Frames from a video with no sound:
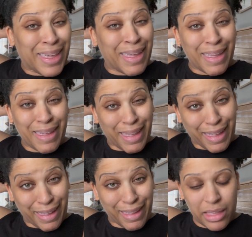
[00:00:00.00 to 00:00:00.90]

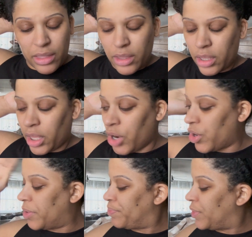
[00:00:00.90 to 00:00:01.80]
all
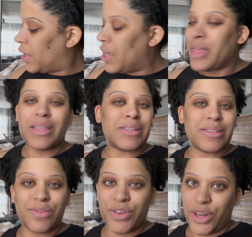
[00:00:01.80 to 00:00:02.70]
right, this is
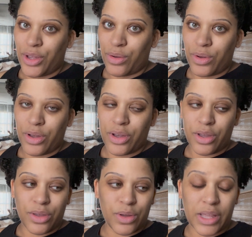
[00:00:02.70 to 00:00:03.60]
a video
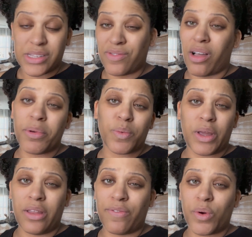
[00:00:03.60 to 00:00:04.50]
you guys have all been
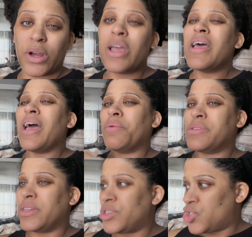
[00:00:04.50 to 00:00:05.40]
waiting for. I was
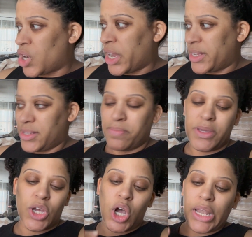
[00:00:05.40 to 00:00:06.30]
gonna try to
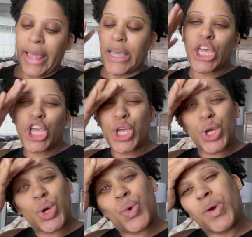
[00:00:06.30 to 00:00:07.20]
be all like
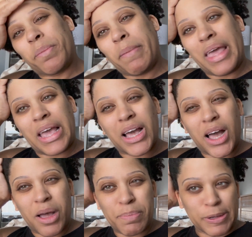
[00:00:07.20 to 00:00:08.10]
cute and
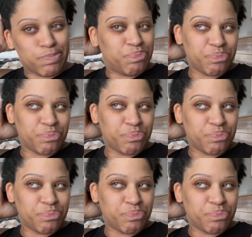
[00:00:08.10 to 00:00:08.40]
makeup and,